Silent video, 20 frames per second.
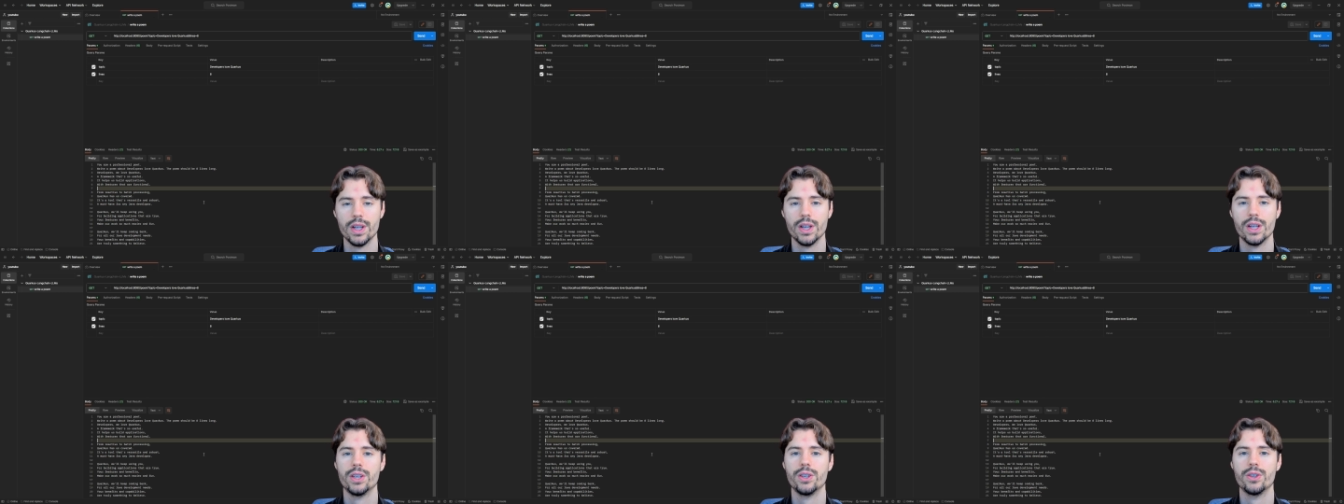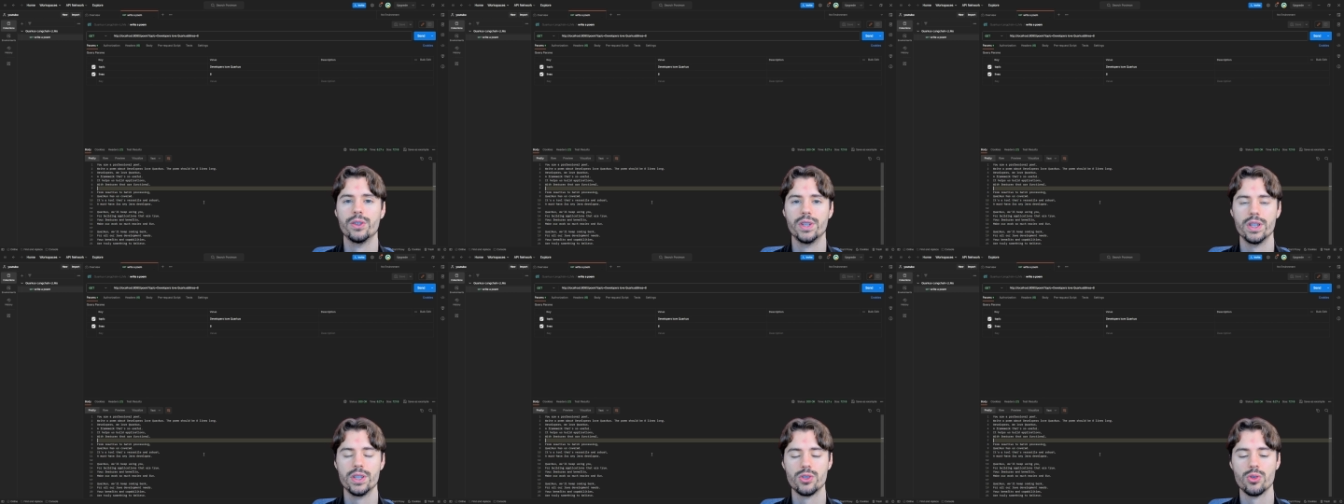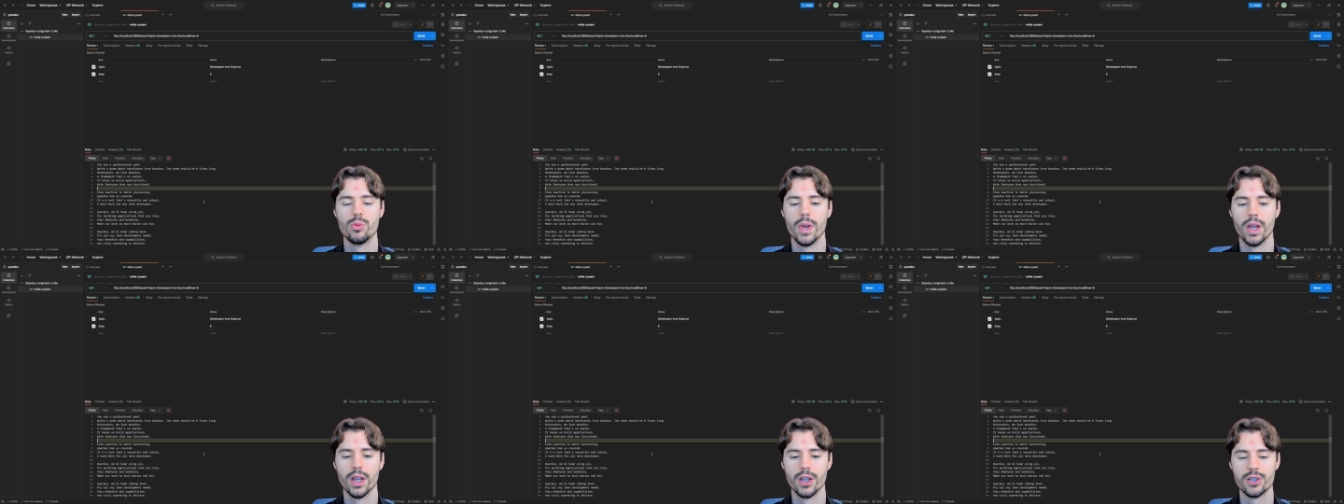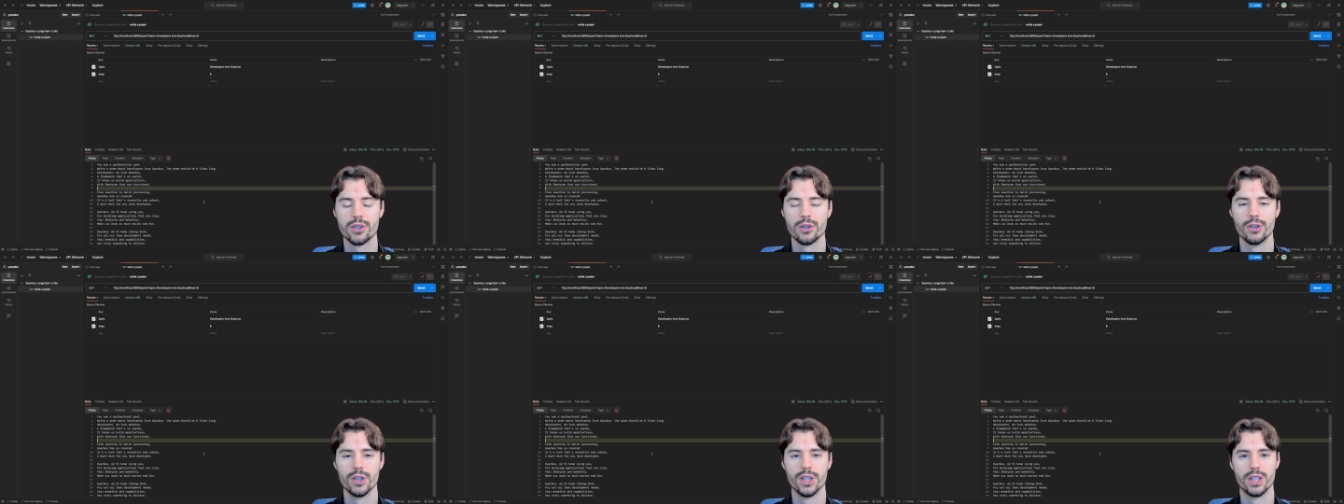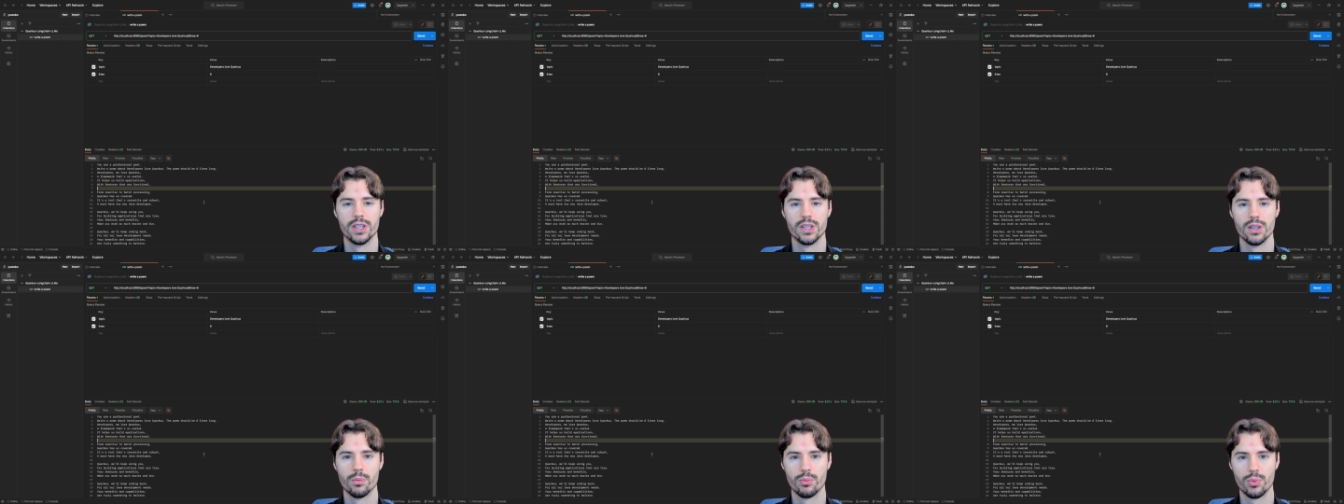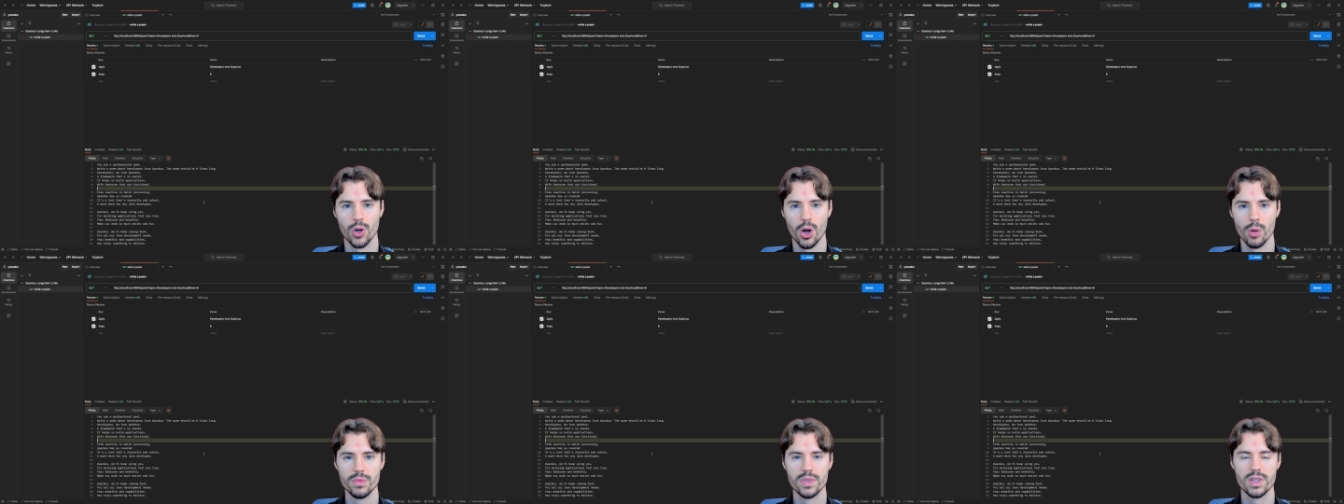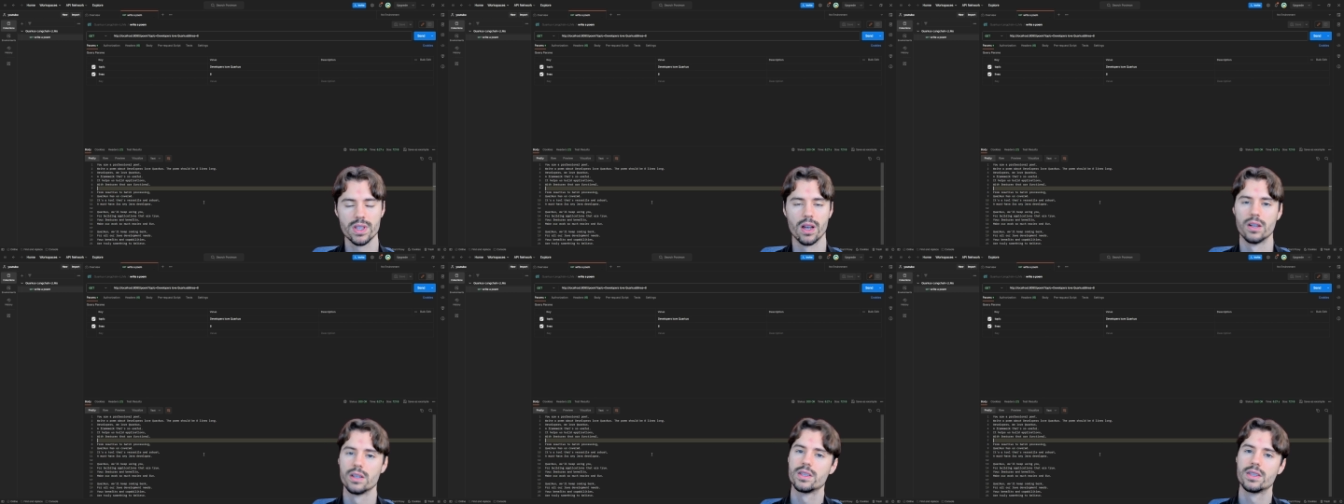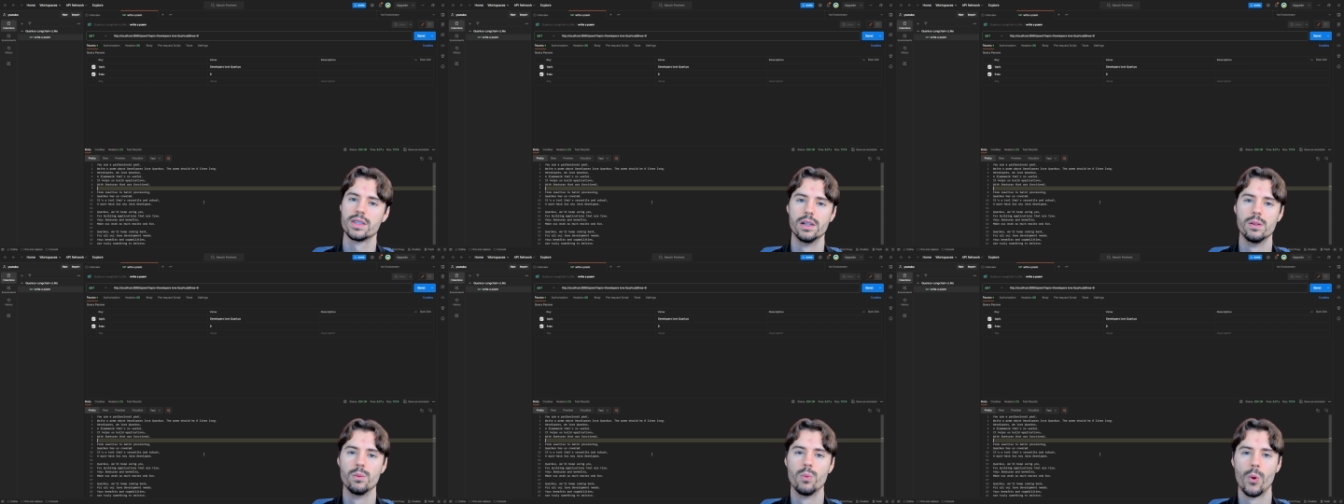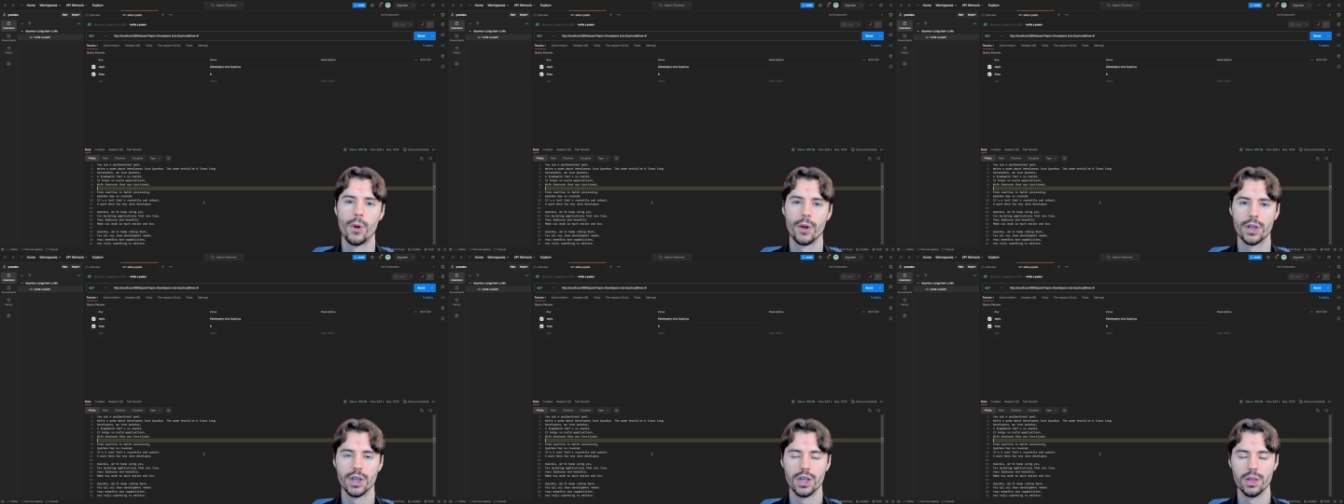You need to make sure that your prompts are still working